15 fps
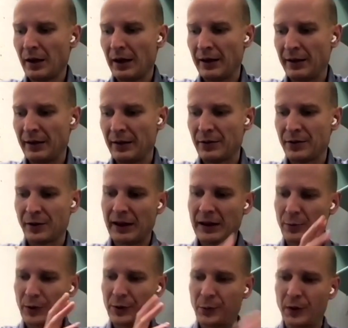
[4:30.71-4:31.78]
And so
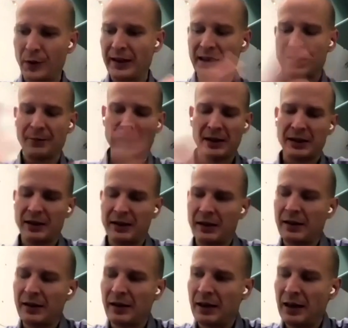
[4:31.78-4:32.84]
that was one aspect. And
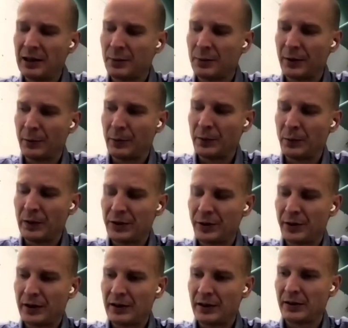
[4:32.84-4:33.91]
then the last one, we
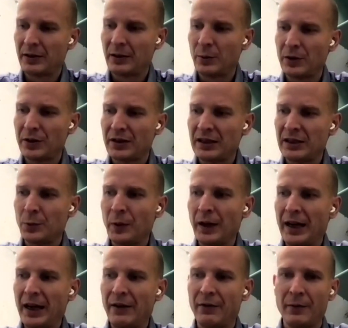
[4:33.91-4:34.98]
saw that there was this
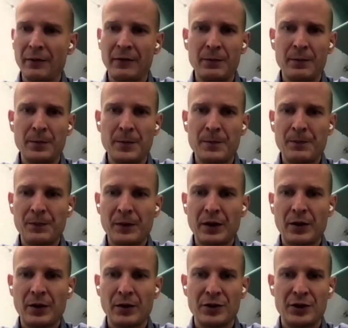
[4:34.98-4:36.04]
wave of
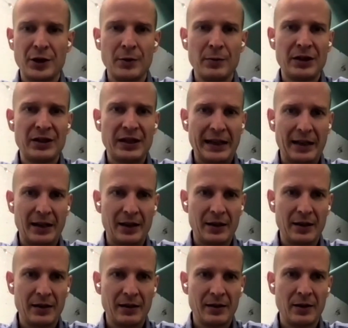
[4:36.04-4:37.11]
consumer tech
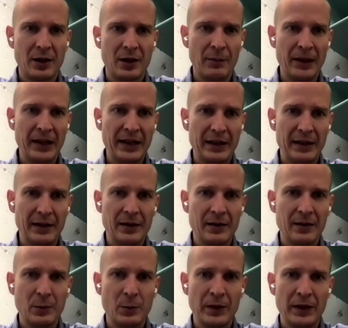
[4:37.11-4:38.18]
coming in
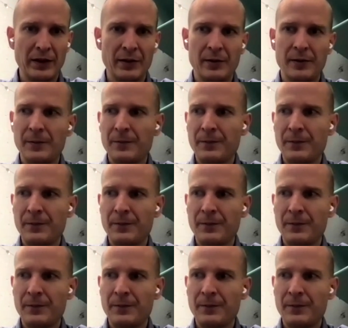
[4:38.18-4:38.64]
with